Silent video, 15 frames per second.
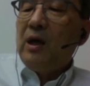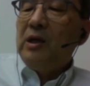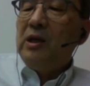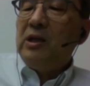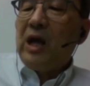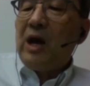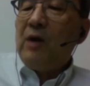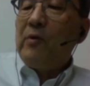
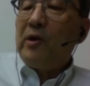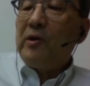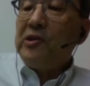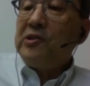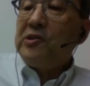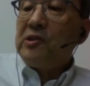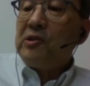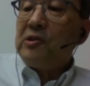in our
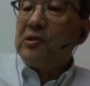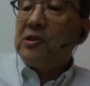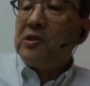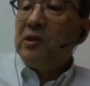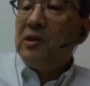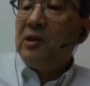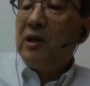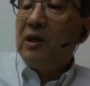
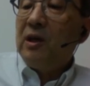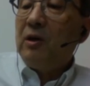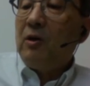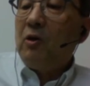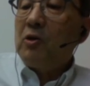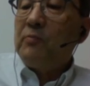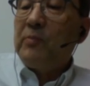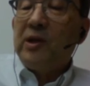research
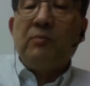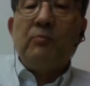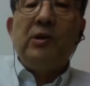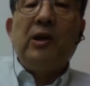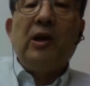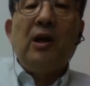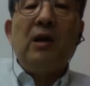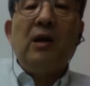occupant
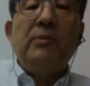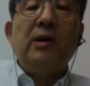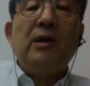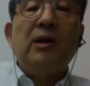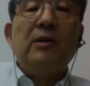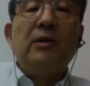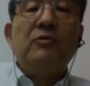behavior?